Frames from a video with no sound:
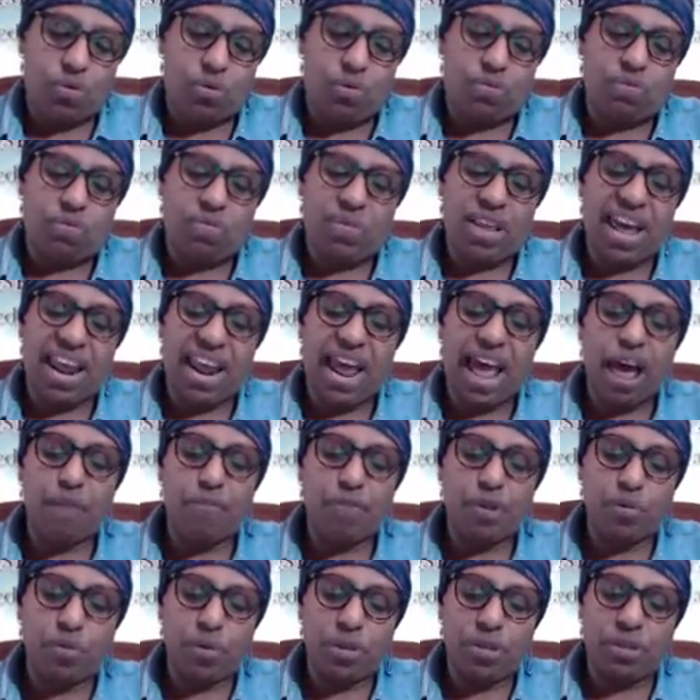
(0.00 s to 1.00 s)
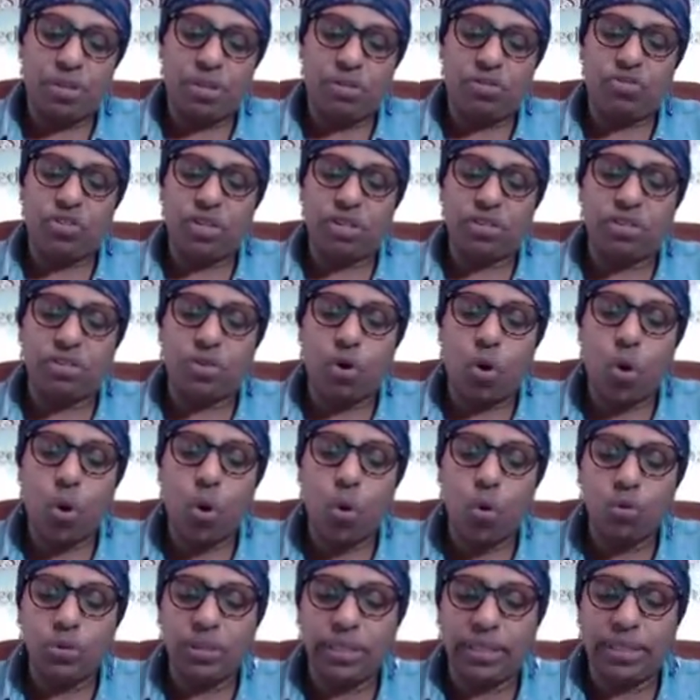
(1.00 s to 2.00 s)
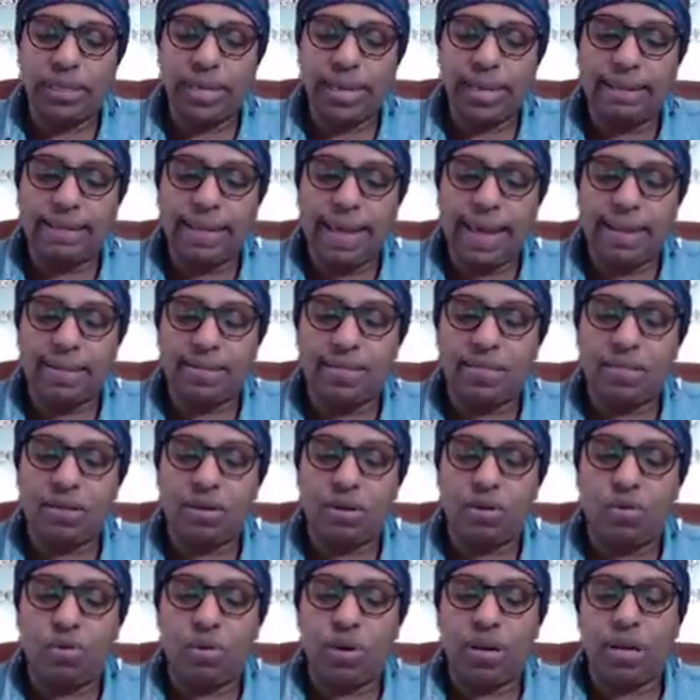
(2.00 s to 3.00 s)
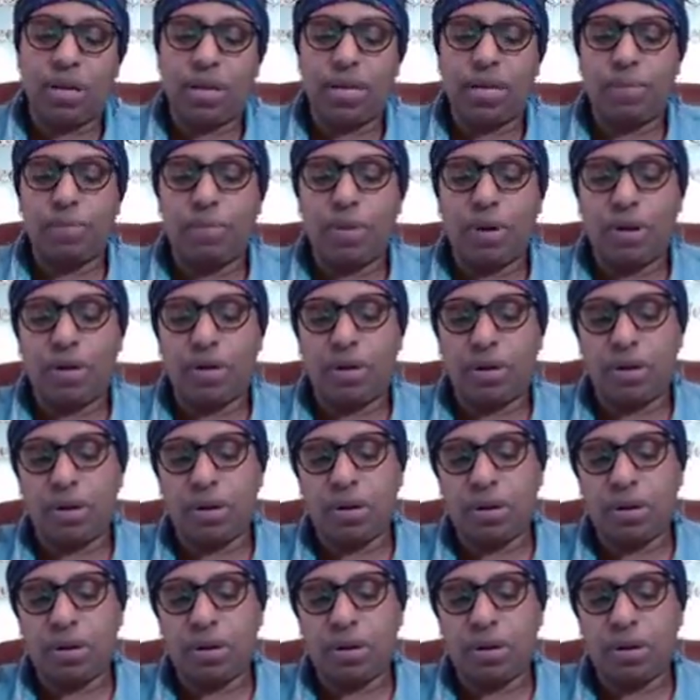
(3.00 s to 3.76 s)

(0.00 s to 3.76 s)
I'm not happy with just holding like that. So we're going to keep on